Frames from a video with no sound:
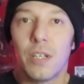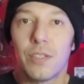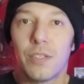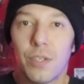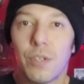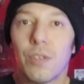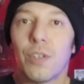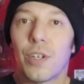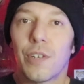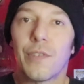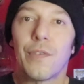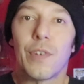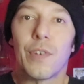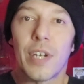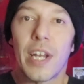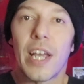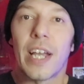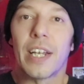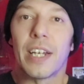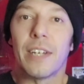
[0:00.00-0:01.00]
to look for
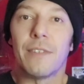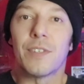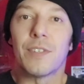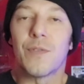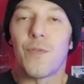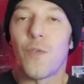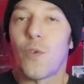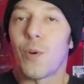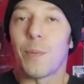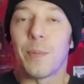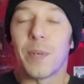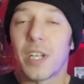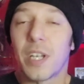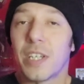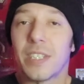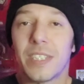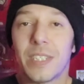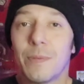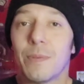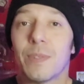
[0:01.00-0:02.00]
negatives for
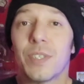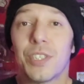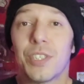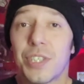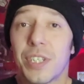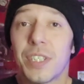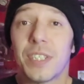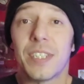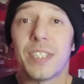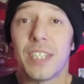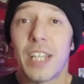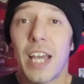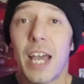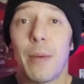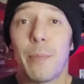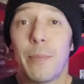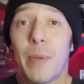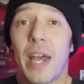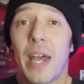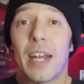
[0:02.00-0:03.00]
because it was just
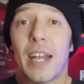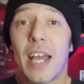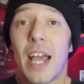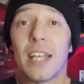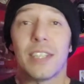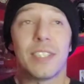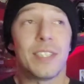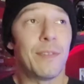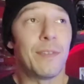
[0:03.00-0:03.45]
that badass.